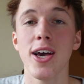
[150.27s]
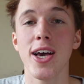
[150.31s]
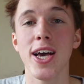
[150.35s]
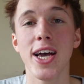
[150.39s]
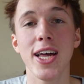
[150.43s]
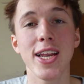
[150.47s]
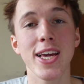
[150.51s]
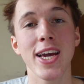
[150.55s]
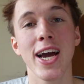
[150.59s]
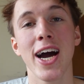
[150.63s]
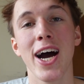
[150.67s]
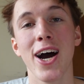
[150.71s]

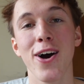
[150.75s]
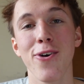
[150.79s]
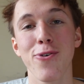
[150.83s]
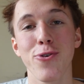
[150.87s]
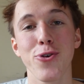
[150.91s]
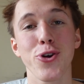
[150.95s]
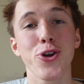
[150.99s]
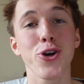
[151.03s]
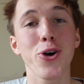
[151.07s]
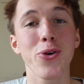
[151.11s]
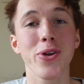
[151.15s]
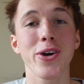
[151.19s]

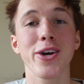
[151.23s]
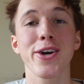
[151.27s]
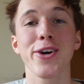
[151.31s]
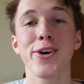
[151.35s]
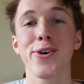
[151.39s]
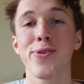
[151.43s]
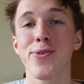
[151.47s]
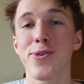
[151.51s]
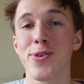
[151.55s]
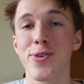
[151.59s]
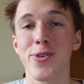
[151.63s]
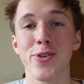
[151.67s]
Anyhow,
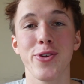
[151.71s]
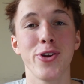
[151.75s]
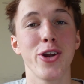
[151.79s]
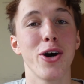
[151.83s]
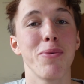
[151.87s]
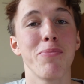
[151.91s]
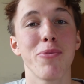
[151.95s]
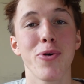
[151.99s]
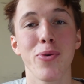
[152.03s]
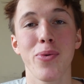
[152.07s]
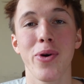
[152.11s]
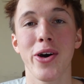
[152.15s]
Duolingo is the
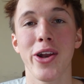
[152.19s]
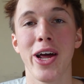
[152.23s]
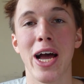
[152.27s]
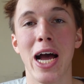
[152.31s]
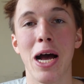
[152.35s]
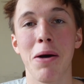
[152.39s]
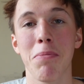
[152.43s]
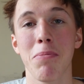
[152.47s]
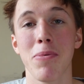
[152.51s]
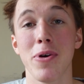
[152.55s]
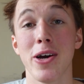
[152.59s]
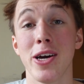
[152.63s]
#1
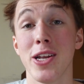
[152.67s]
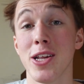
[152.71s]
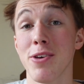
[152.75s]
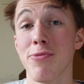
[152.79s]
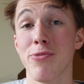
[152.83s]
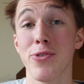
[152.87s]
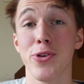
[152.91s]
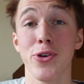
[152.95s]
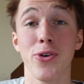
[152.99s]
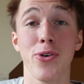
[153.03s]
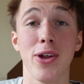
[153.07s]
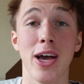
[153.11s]
app, and
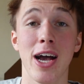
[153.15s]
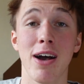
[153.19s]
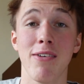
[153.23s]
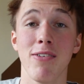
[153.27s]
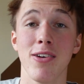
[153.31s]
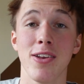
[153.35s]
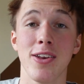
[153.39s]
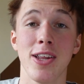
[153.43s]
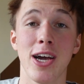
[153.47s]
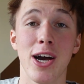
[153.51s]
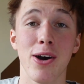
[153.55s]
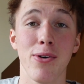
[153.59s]
if you don't have
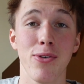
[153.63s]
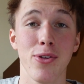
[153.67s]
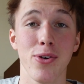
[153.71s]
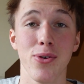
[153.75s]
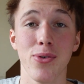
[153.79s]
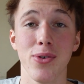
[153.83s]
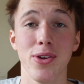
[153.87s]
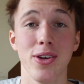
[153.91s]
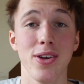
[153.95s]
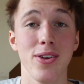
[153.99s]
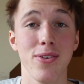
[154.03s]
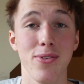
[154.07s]
it
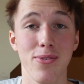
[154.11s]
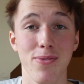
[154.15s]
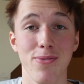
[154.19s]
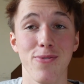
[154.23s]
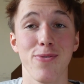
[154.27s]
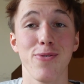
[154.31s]
downloaded,